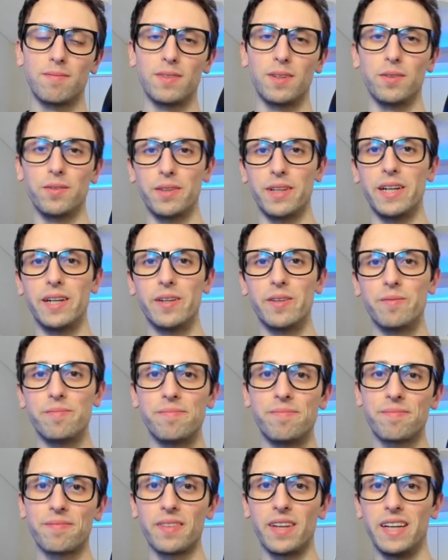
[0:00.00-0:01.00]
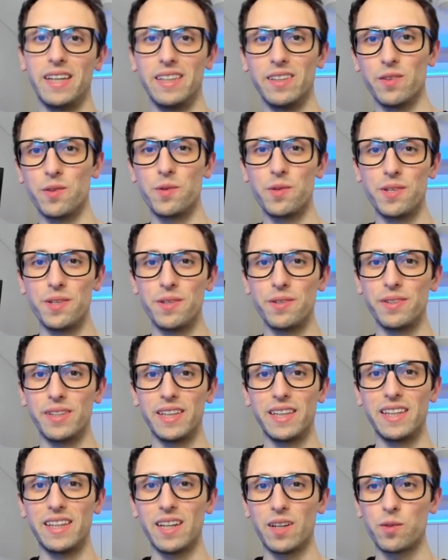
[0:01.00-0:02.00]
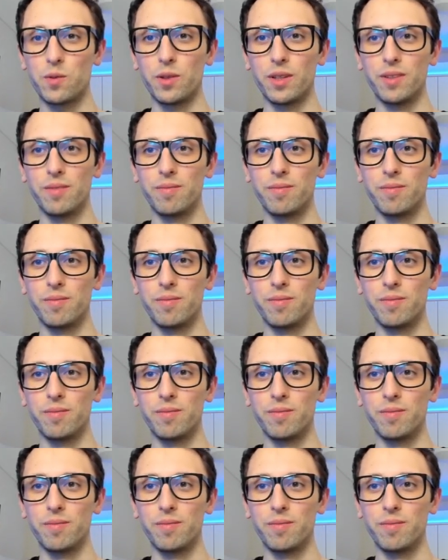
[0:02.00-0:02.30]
on there. And I'll see you in the next one.